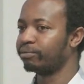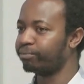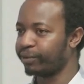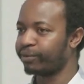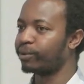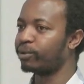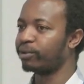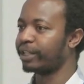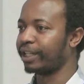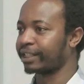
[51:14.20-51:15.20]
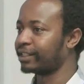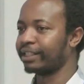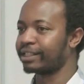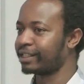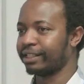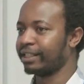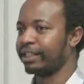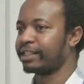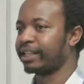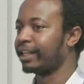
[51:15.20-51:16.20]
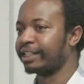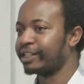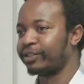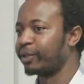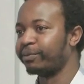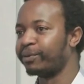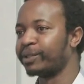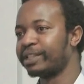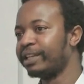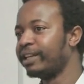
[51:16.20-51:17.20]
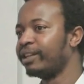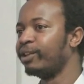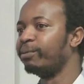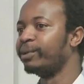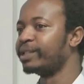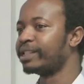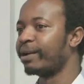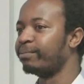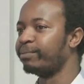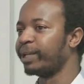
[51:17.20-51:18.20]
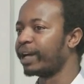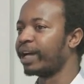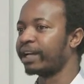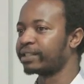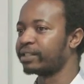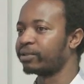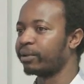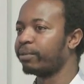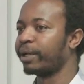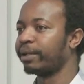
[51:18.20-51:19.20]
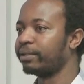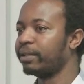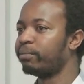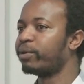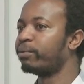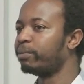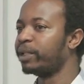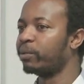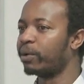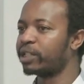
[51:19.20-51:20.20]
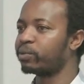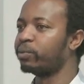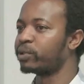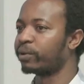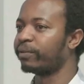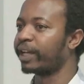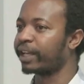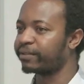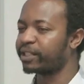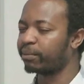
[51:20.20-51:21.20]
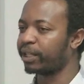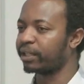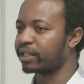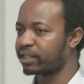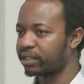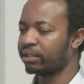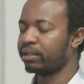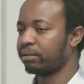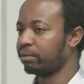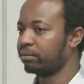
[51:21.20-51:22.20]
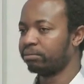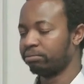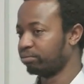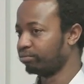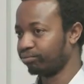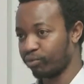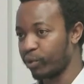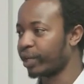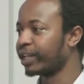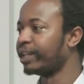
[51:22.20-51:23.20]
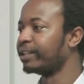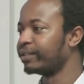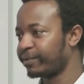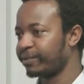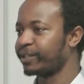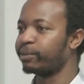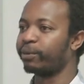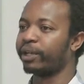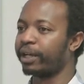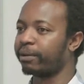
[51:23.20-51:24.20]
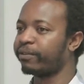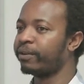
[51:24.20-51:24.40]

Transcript: before like it's, let's say at least Dreamforce, there'll be some beta access, but probably once we sort of like have something that's working feasible enough,